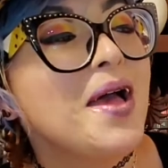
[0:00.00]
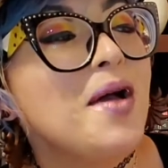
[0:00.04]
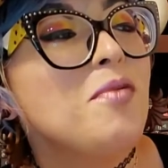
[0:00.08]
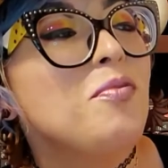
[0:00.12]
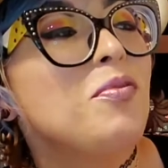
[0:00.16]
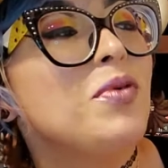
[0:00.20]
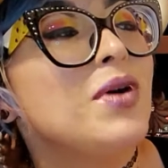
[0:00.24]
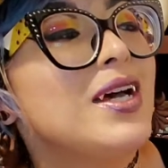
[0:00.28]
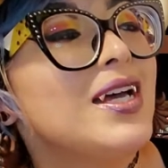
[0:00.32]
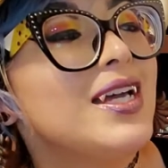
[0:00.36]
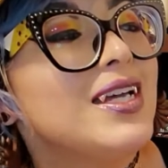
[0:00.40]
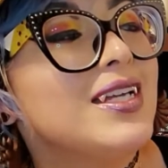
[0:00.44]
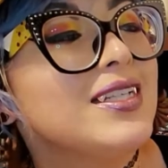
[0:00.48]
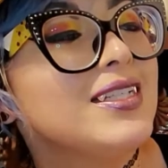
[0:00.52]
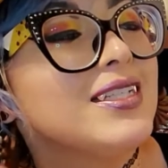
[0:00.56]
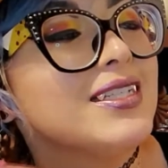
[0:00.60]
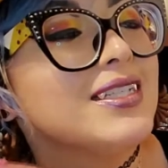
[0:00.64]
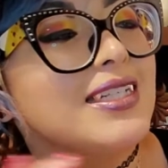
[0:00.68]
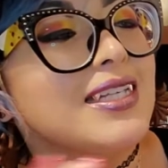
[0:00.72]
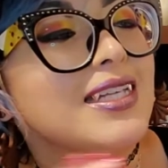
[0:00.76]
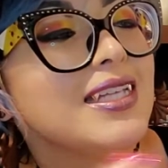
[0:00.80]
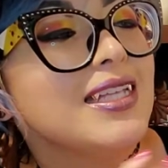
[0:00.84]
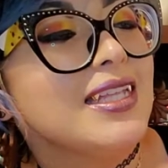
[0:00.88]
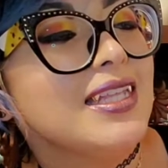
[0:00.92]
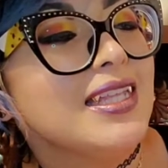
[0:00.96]
But
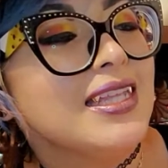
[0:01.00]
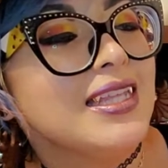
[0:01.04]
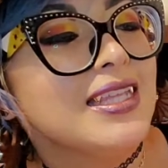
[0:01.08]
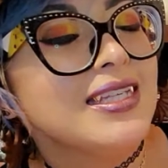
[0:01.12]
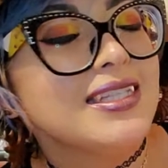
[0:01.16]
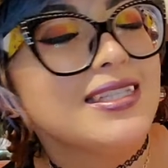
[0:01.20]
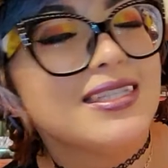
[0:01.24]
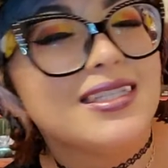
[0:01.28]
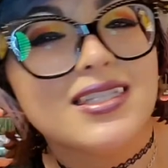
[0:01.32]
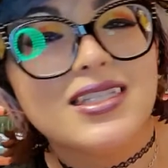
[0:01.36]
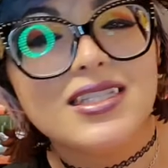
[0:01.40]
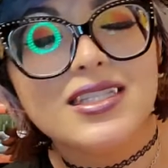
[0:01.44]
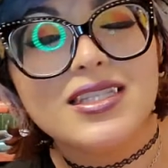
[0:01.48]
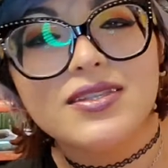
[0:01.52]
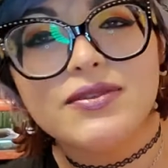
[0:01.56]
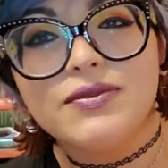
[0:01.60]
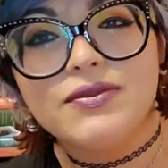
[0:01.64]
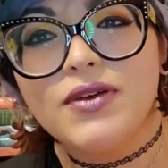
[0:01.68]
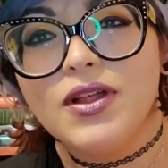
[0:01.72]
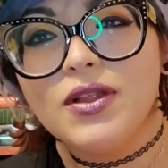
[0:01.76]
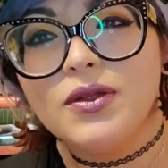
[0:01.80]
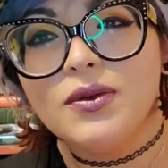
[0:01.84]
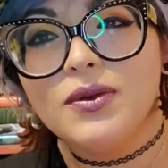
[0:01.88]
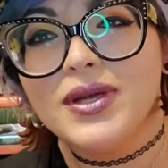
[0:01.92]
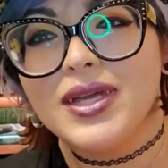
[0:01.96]
this is
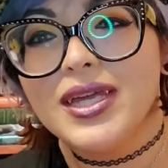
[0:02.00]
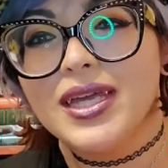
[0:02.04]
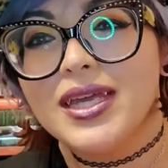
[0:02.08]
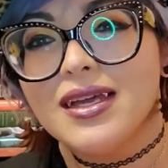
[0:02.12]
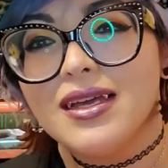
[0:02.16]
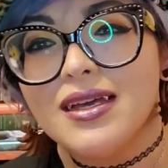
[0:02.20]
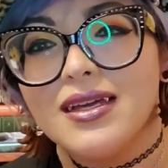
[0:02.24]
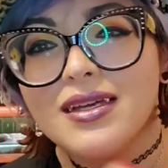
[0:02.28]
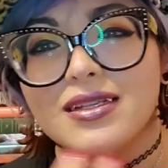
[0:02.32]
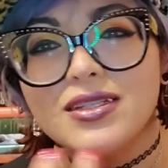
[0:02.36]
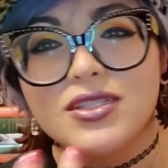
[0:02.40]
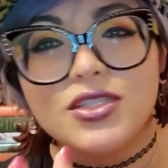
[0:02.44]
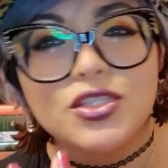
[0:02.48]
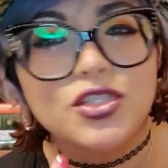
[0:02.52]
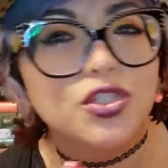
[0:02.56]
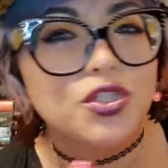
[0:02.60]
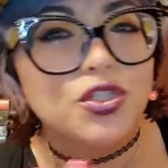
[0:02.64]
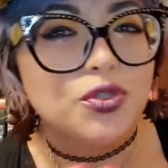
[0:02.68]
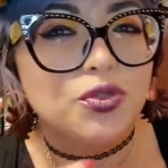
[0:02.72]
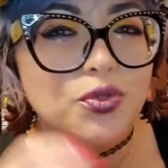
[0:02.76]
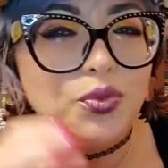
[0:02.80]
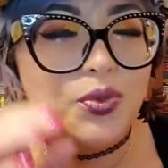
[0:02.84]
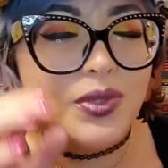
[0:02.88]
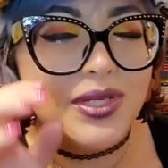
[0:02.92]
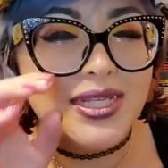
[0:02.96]
following
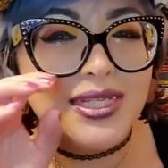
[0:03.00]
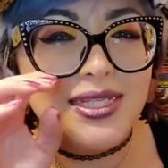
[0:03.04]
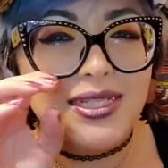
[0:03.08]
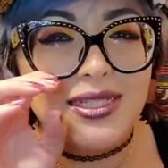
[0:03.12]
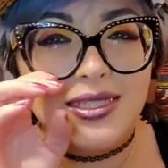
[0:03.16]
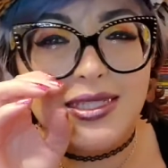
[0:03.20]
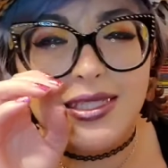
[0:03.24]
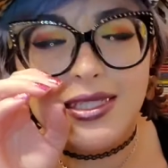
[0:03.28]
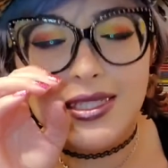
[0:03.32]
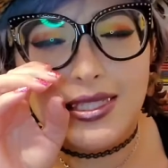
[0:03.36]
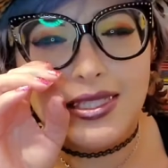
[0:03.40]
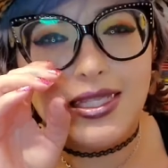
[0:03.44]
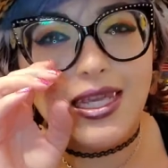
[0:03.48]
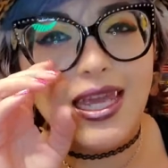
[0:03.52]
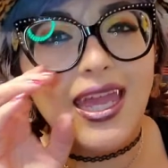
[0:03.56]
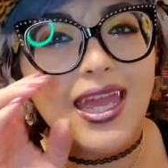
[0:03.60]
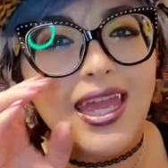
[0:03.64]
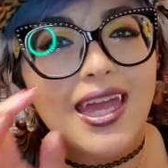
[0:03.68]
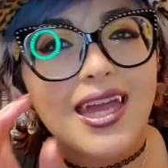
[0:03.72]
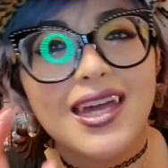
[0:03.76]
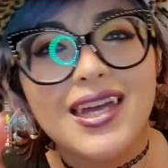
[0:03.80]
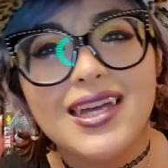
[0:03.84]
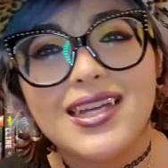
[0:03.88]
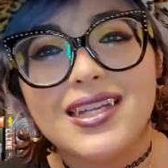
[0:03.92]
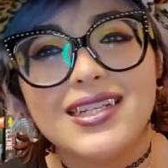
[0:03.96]
two twins,
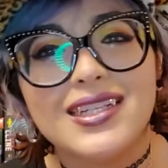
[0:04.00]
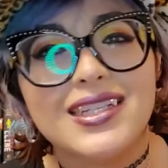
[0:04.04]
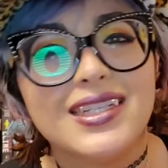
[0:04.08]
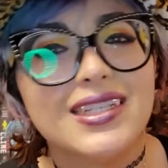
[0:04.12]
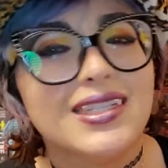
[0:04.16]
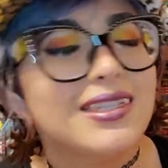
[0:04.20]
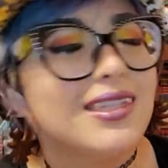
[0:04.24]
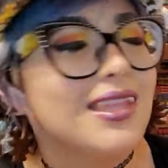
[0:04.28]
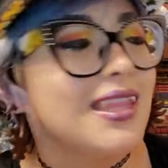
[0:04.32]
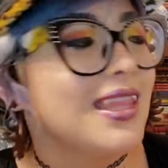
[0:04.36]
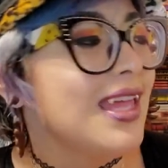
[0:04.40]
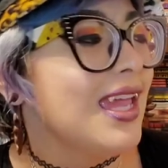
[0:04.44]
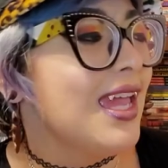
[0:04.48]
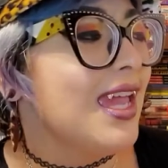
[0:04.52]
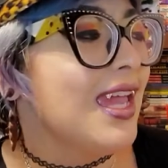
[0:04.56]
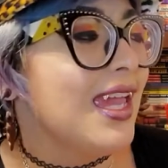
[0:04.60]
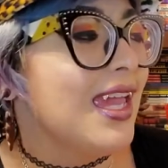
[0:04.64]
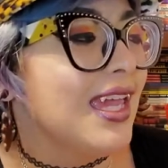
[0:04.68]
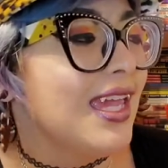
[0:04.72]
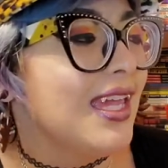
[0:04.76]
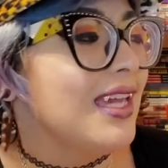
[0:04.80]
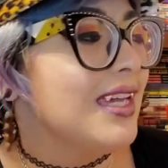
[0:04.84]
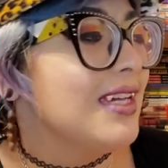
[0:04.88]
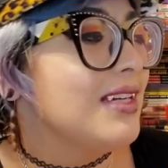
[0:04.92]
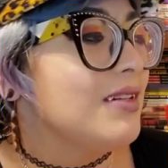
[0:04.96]
and
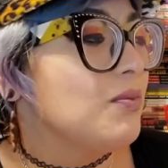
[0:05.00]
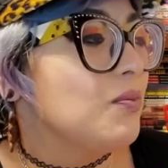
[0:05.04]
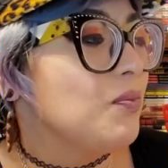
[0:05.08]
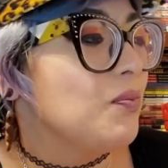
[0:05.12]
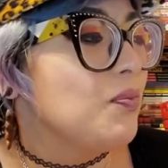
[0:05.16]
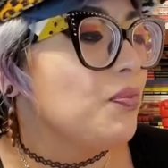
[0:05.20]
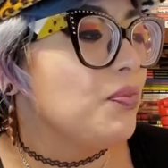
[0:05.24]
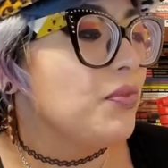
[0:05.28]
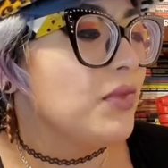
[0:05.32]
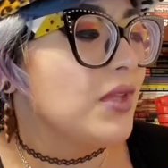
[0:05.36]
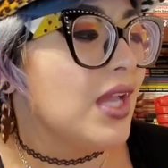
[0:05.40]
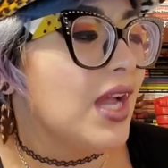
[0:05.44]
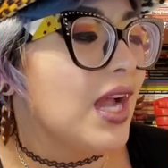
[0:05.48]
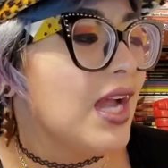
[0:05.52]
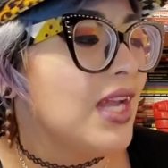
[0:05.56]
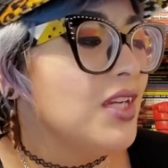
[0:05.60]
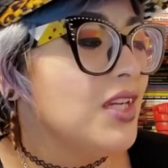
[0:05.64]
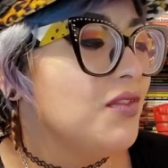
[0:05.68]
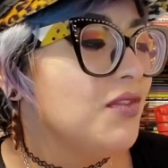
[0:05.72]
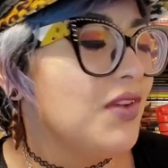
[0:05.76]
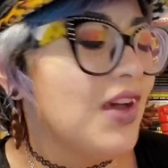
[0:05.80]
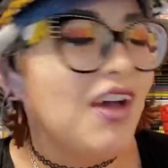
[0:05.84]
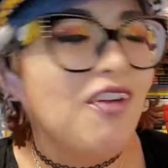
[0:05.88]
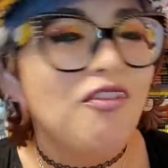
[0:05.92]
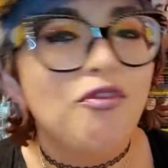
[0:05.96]
they kind
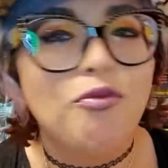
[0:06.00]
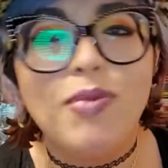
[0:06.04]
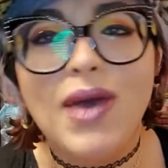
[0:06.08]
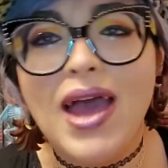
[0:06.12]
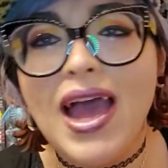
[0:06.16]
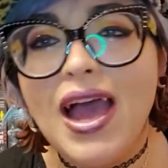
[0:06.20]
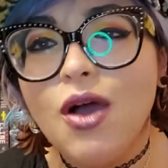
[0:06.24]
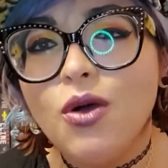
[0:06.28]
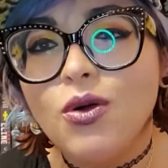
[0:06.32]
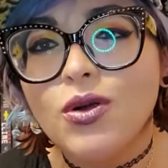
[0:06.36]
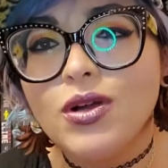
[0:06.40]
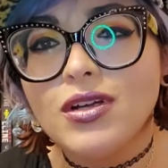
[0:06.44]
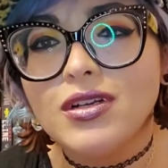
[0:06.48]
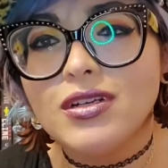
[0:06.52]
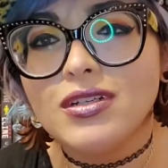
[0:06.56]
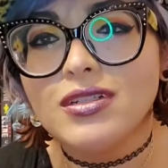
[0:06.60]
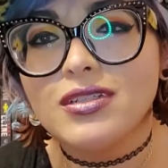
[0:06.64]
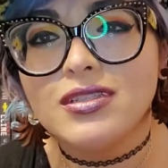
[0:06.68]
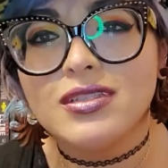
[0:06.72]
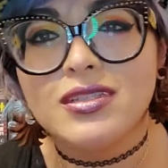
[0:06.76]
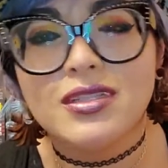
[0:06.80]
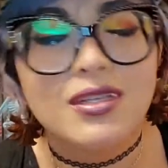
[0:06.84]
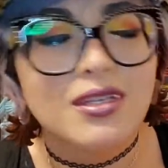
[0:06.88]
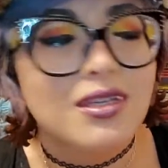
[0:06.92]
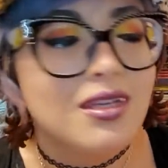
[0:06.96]
of have
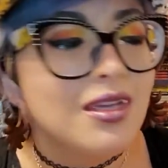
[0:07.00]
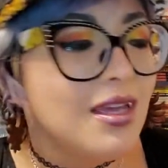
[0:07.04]
powers.